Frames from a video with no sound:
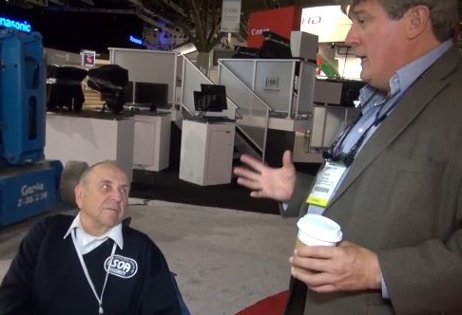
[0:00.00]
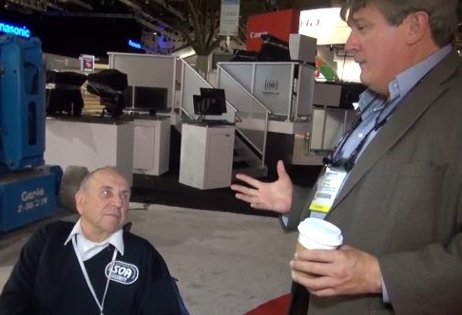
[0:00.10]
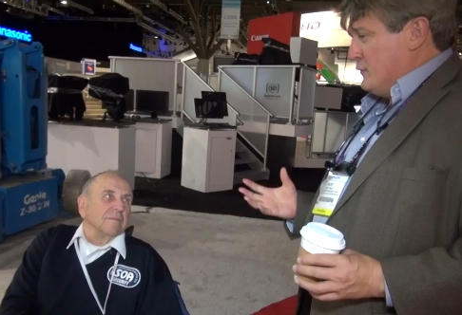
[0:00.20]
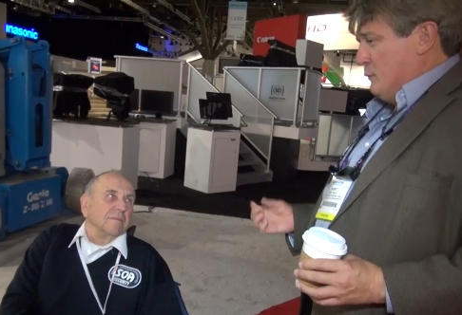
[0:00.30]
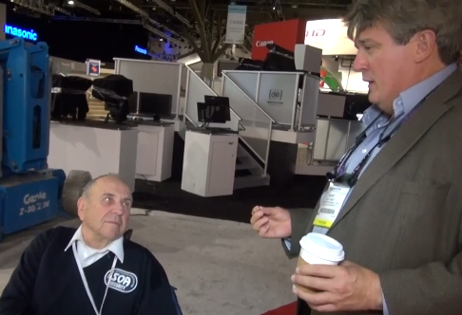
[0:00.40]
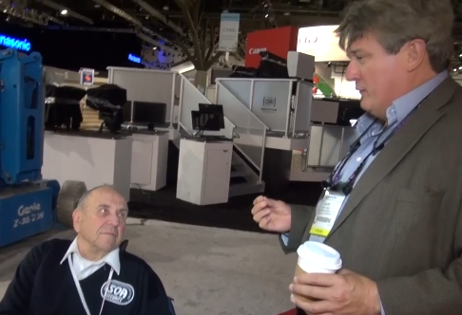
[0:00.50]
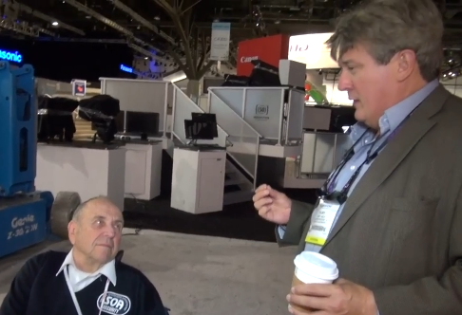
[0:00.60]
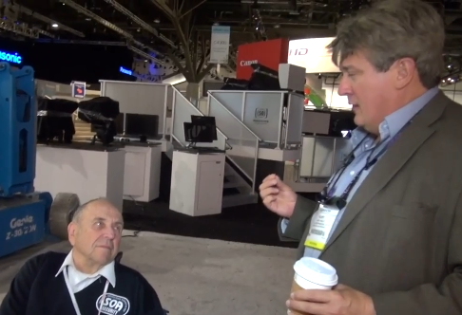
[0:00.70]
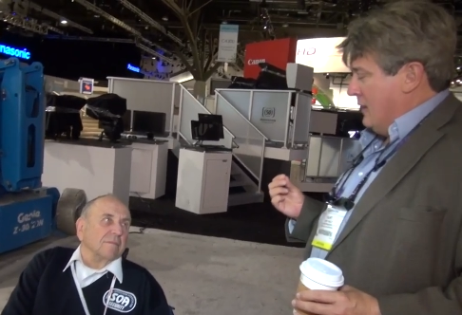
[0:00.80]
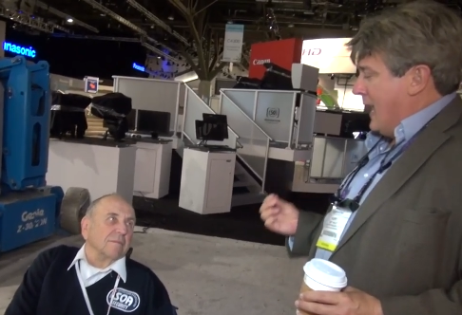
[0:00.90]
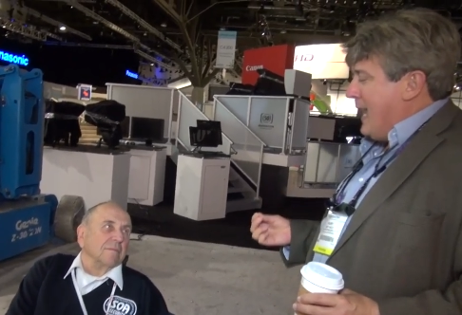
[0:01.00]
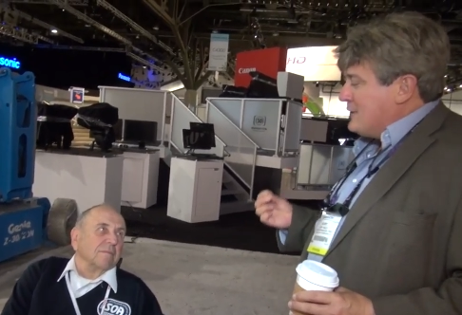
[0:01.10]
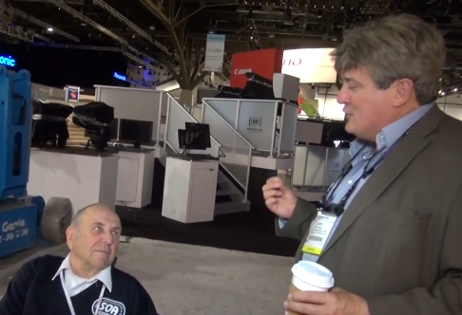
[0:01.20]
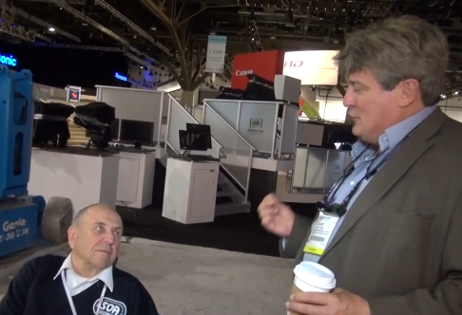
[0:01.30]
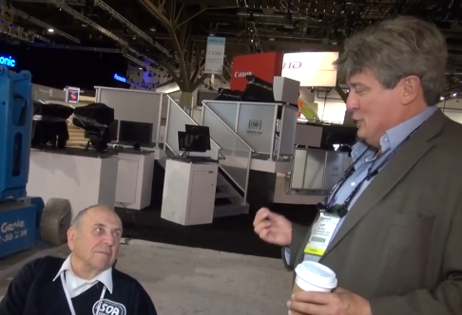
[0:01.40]
Speaker 1: we have spent the
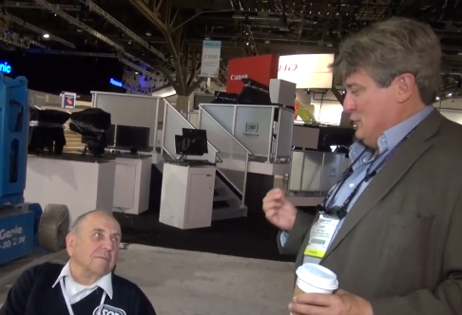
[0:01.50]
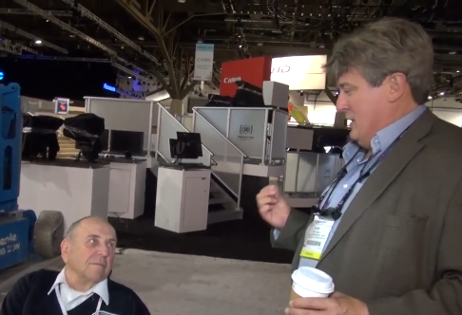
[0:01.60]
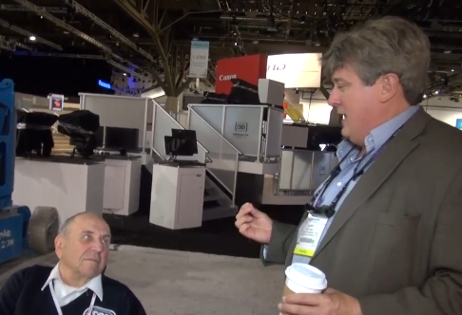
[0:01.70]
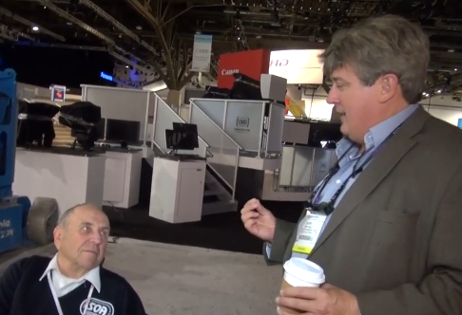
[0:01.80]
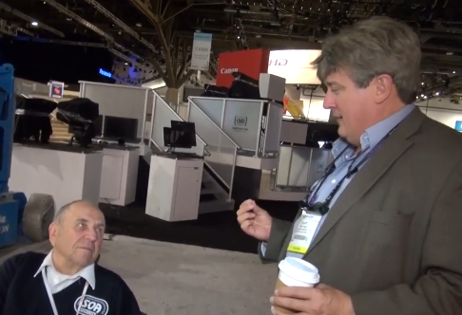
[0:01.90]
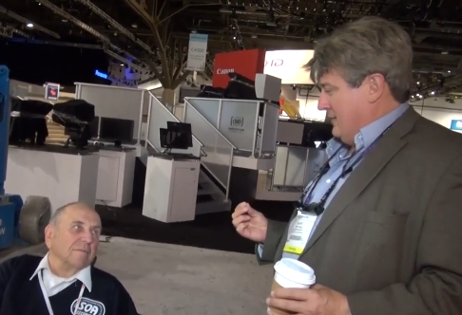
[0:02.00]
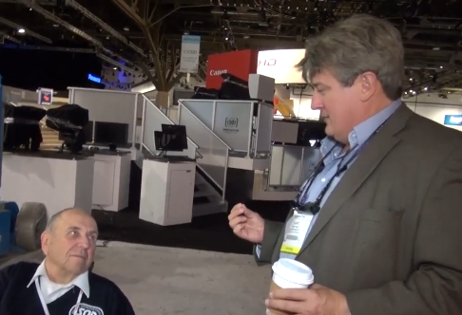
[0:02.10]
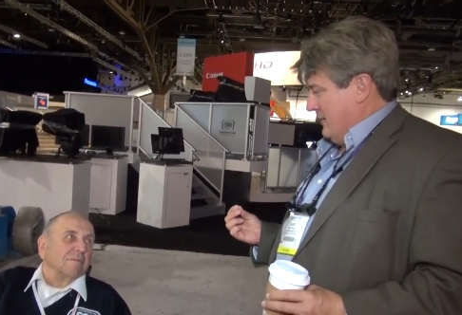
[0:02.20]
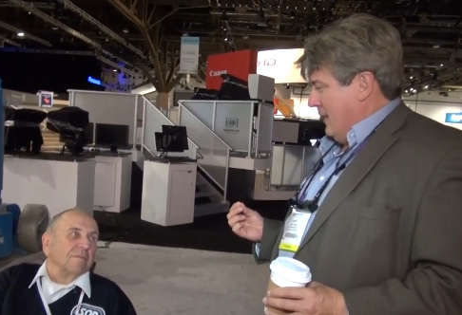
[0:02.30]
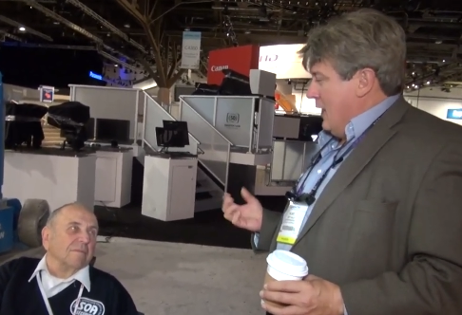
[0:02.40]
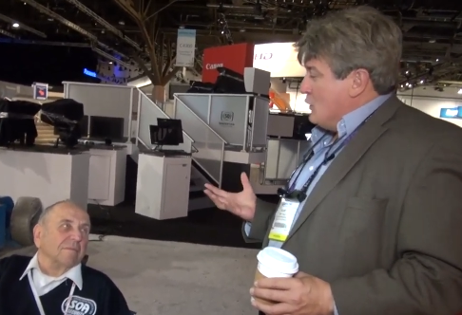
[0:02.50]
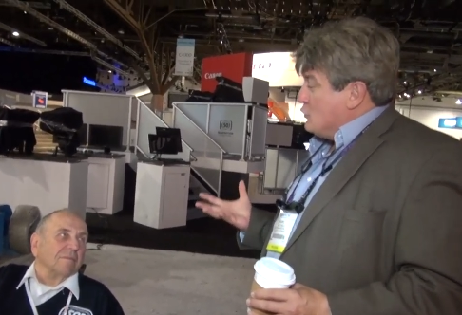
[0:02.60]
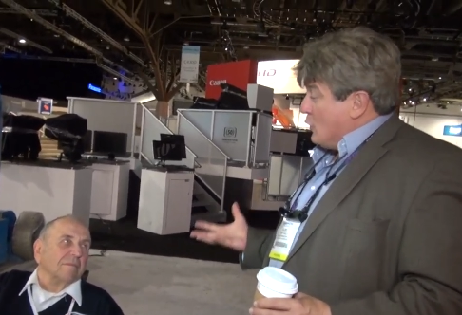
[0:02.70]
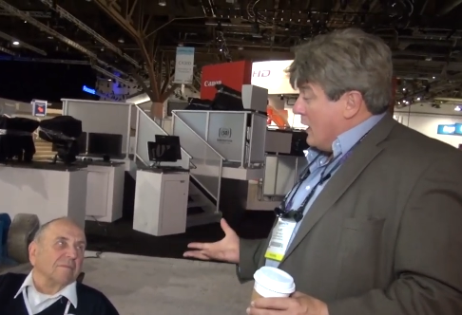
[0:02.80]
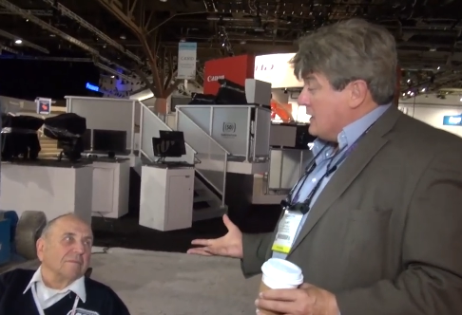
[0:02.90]
last two days
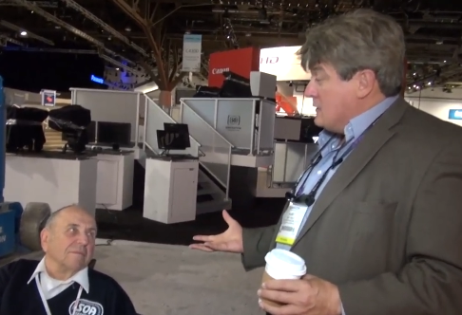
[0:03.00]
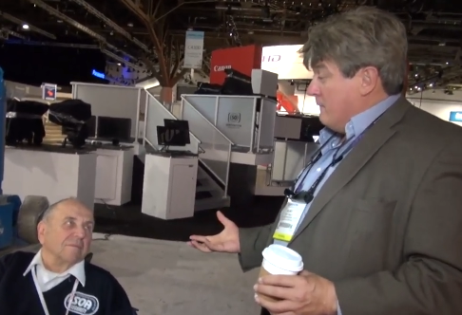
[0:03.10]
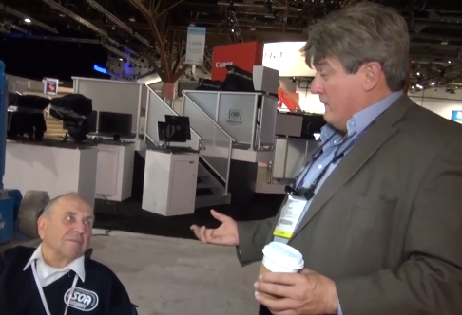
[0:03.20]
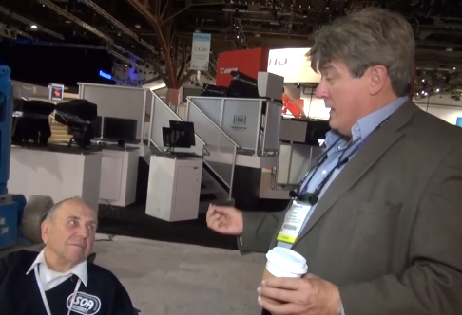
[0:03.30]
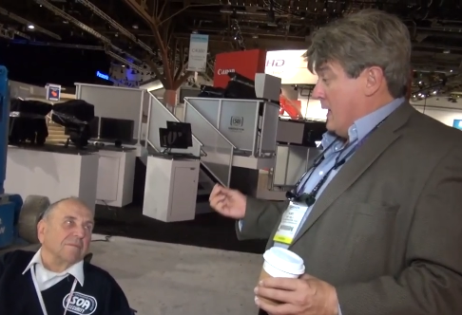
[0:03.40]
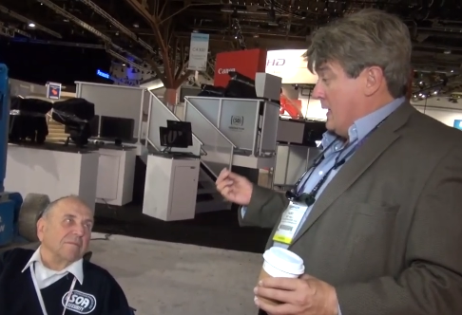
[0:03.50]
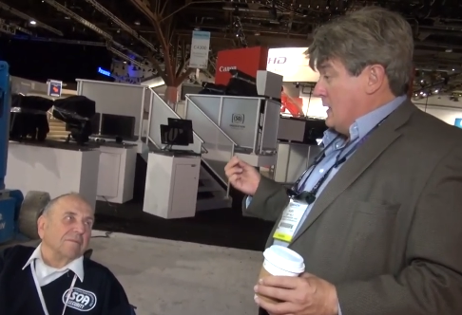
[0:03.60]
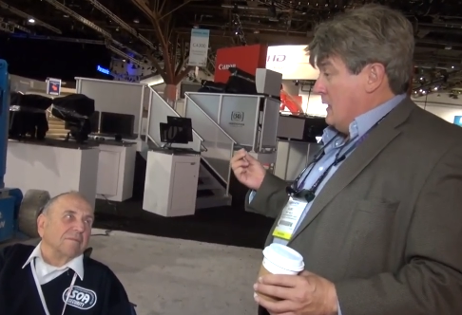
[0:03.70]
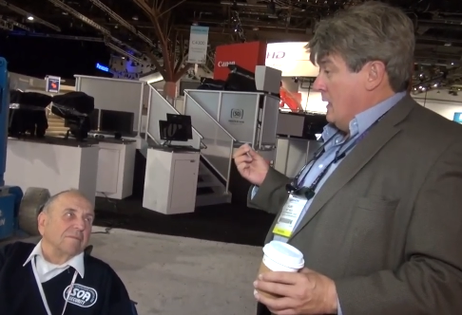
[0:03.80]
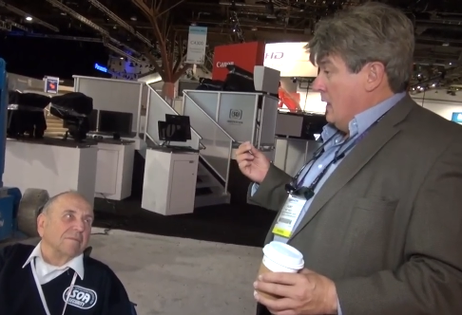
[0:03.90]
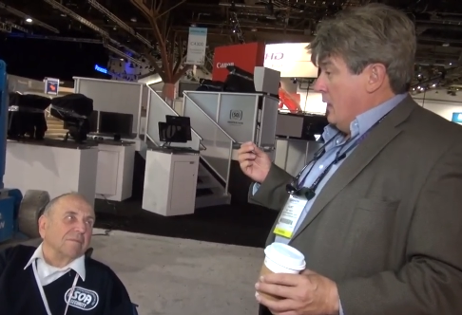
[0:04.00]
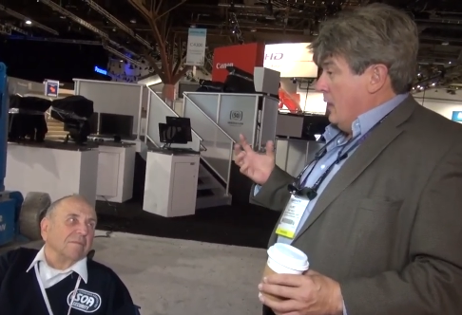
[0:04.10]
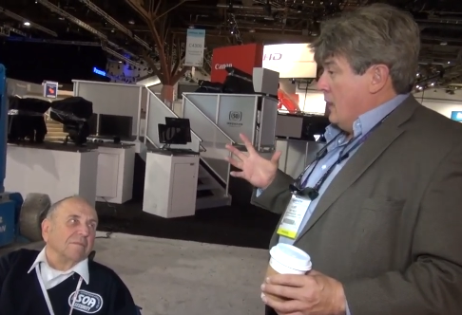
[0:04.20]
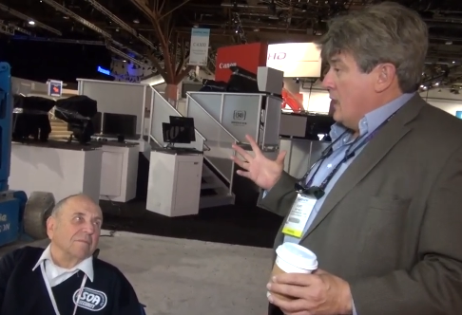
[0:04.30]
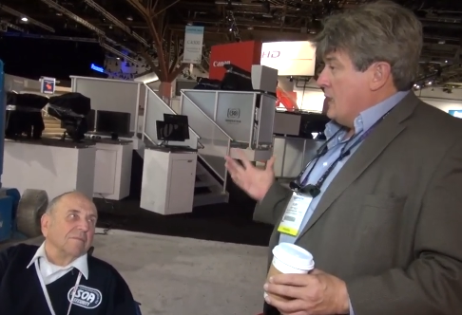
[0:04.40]
trying to find
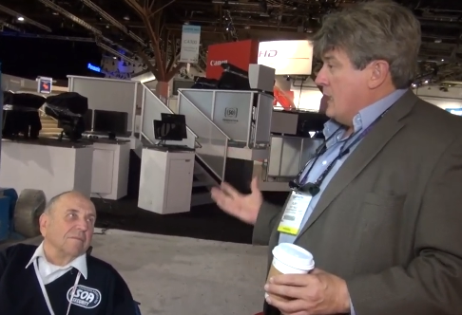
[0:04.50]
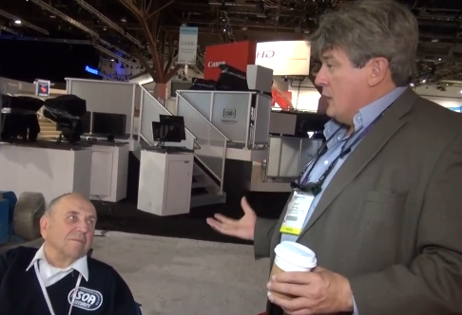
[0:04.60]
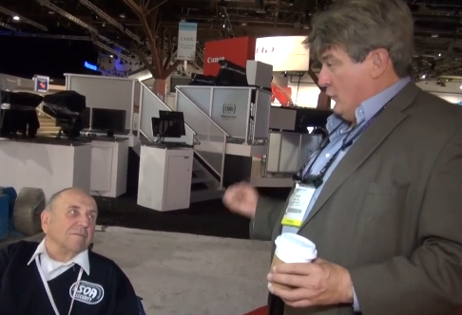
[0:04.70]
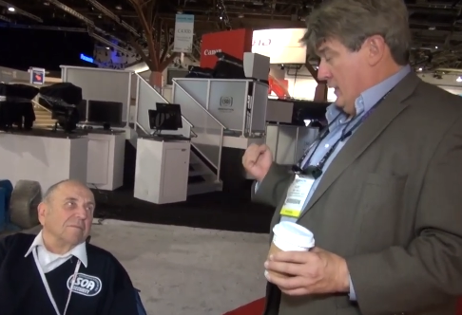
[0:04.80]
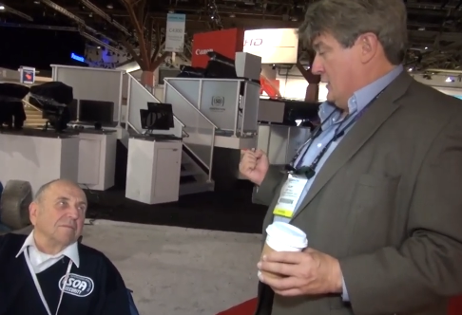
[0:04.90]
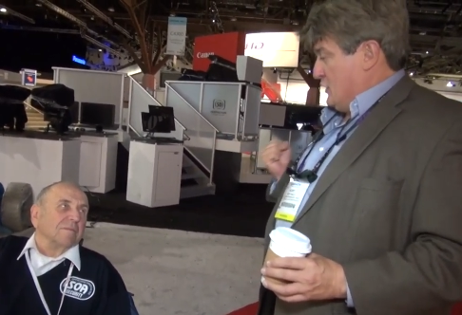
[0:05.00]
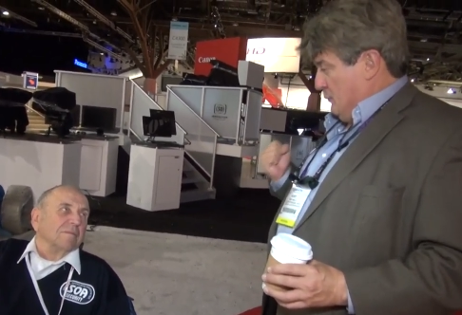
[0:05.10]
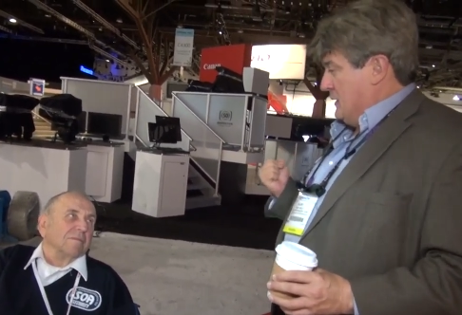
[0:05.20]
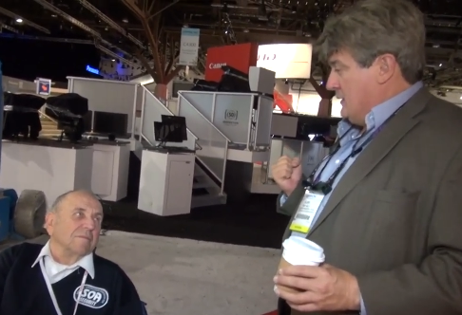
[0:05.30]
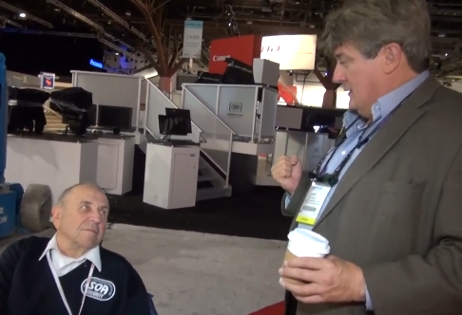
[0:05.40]
internet speed